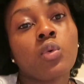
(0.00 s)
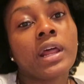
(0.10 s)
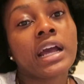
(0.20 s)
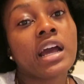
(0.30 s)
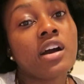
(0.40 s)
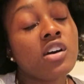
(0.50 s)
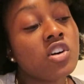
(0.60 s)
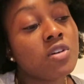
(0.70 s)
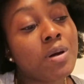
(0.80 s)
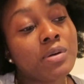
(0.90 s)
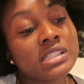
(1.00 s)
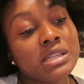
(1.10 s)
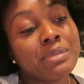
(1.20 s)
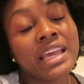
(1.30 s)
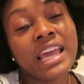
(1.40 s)
when I got home, I went
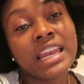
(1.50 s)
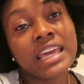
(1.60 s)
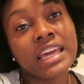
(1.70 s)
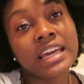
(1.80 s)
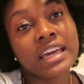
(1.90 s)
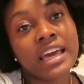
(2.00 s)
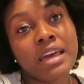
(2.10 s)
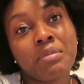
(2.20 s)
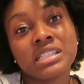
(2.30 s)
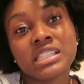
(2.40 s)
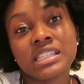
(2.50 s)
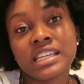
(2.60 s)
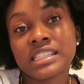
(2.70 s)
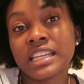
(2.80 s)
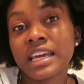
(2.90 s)
to the mechanic. I had mentioned
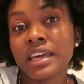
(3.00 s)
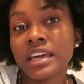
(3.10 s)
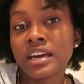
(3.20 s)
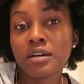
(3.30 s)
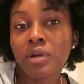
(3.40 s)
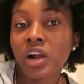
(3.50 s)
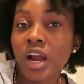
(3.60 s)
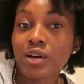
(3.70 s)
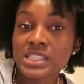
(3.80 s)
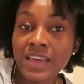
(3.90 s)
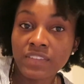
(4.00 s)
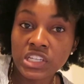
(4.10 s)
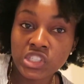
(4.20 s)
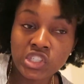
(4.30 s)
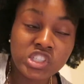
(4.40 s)
yesterday um, my car was having
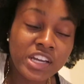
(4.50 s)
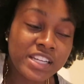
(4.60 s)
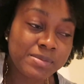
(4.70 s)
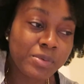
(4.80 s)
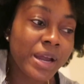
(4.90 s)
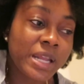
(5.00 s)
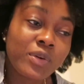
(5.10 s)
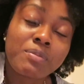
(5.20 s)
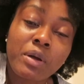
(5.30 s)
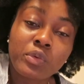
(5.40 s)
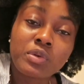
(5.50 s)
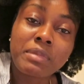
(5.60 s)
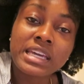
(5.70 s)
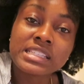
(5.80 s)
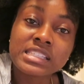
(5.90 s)
issues, so I just been riding with my
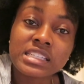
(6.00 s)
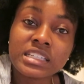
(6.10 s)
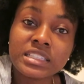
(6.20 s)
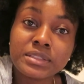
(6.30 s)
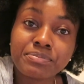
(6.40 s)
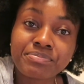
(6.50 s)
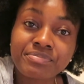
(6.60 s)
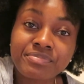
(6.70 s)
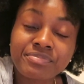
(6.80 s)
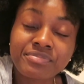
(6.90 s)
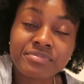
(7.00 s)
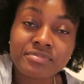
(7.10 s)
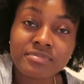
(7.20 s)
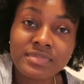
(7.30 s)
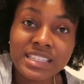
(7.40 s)
roommate to, um,
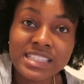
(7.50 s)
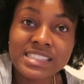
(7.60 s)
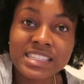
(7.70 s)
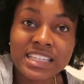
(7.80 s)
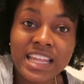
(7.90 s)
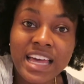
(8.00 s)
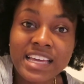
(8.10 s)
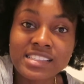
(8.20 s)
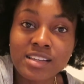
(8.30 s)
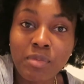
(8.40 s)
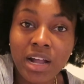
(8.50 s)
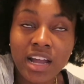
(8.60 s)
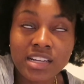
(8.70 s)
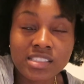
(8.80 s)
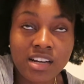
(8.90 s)
to class. Oh my
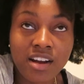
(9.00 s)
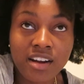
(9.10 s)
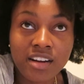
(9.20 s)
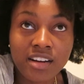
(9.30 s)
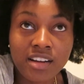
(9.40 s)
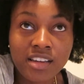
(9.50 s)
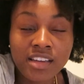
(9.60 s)
gosh, car